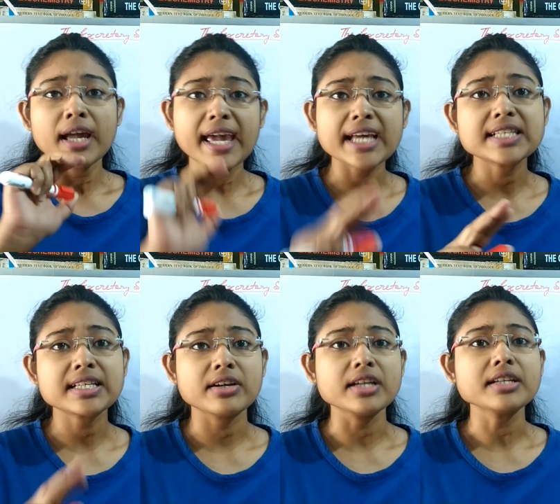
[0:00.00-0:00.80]

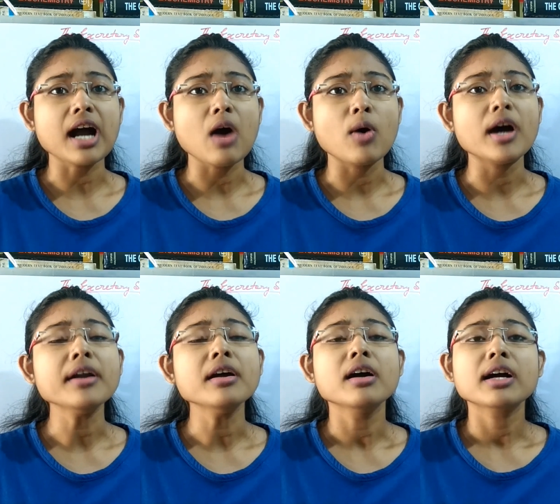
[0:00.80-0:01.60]
excrete our
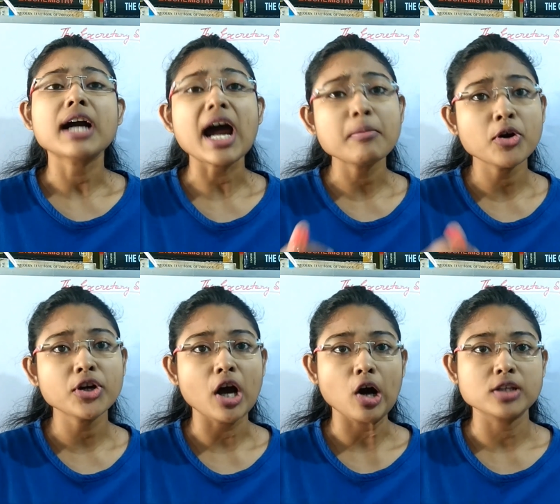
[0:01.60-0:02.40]
carbon
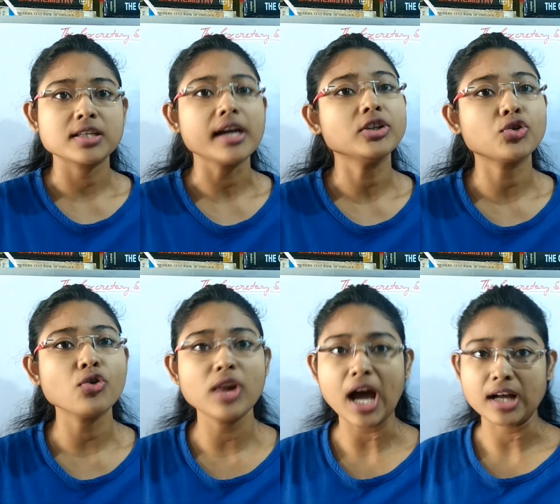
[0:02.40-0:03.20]
dioxide
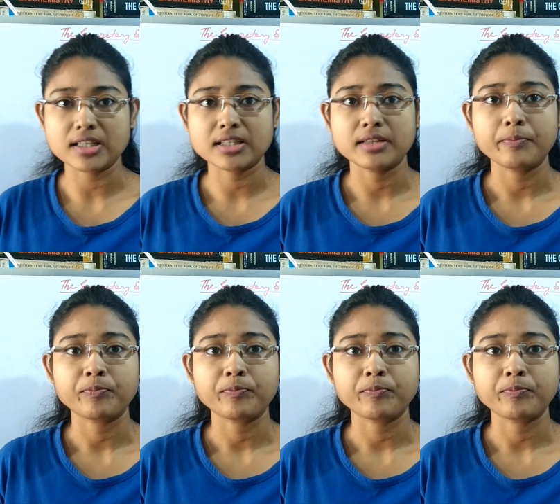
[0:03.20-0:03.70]
through lungs.